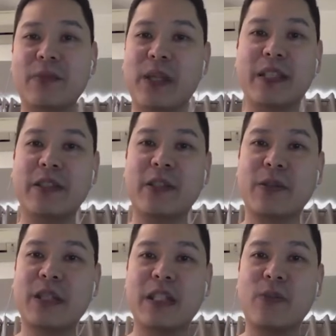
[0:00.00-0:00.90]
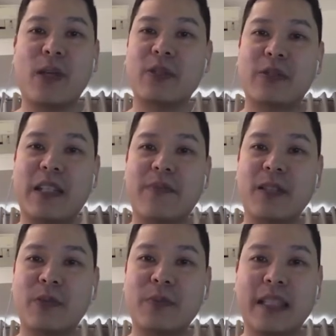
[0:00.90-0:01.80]
Whether you want to travel
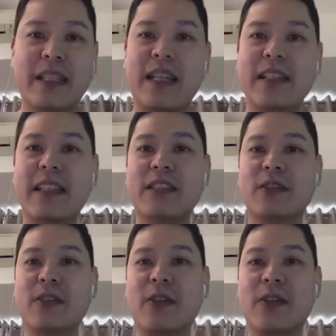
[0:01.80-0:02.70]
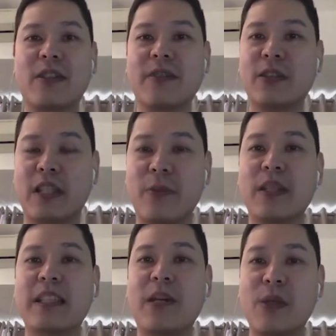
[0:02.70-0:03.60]
to Batanes or even to
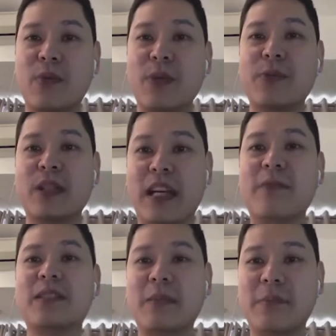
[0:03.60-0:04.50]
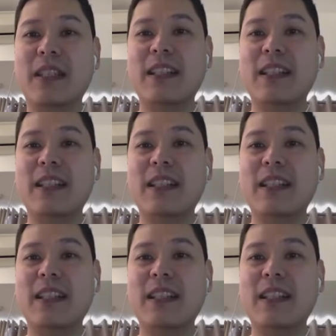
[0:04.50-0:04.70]
Tawi-Tawi, we would have some